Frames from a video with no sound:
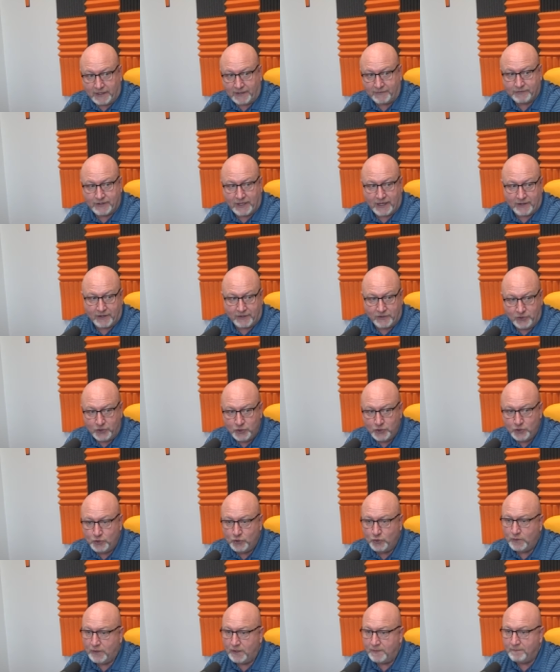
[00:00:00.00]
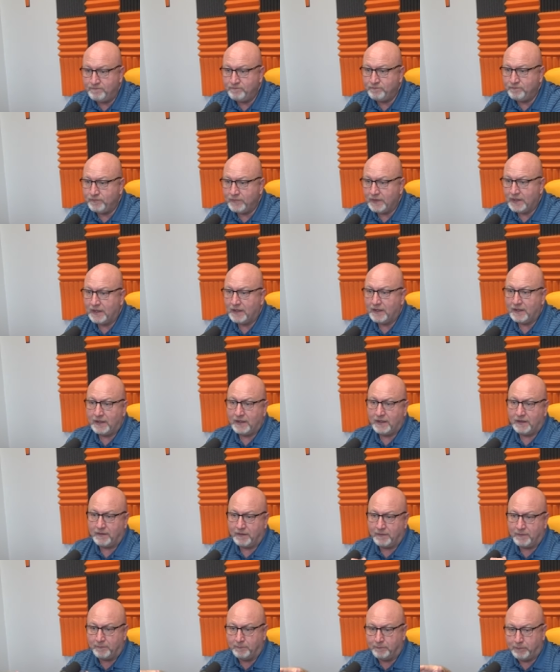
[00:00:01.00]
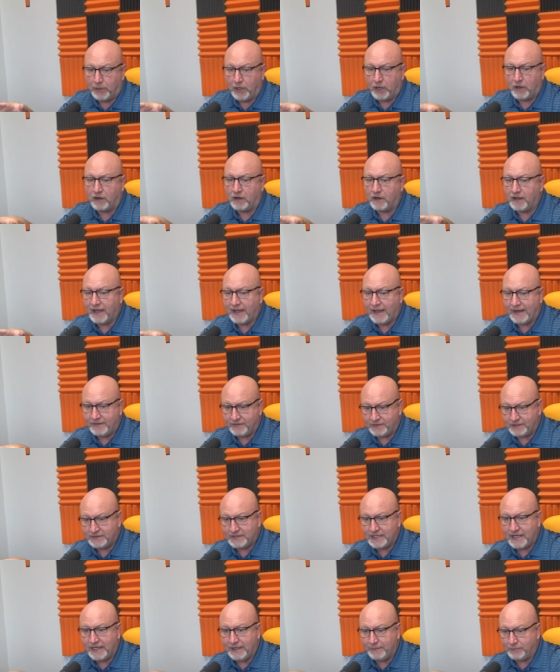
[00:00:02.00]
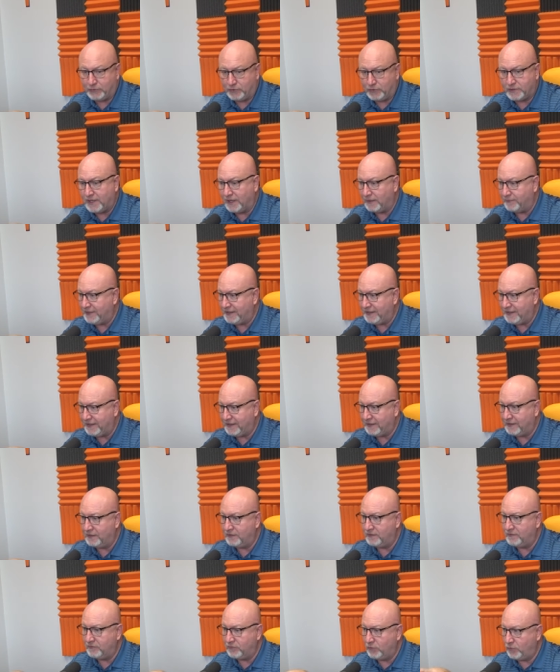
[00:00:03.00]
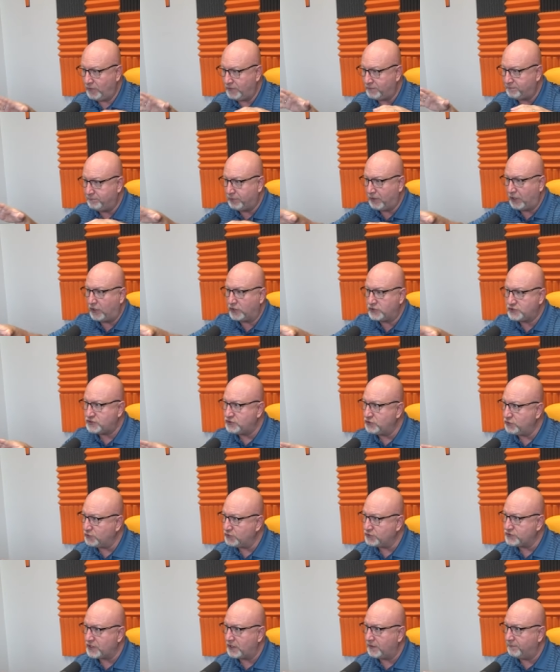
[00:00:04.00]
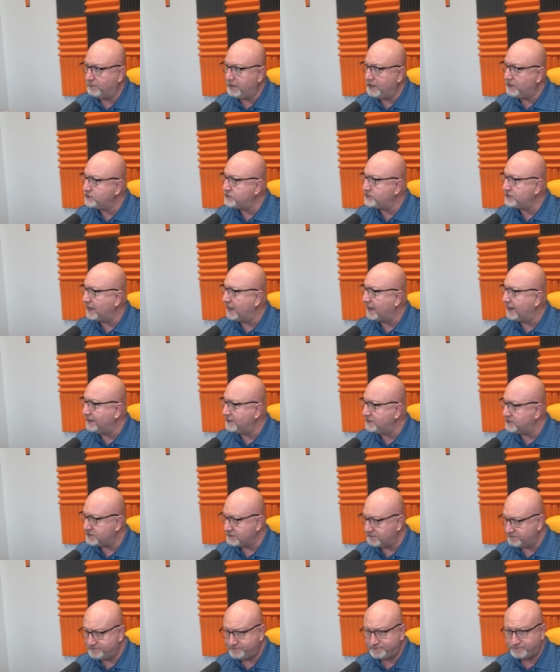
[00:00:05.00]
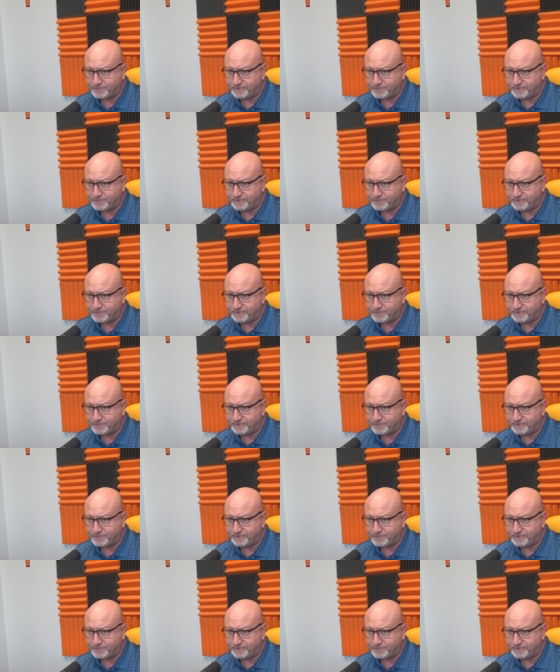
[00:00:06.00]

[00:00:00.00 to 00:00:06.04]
I've got a new bar height table coming in with bar stools on both sides.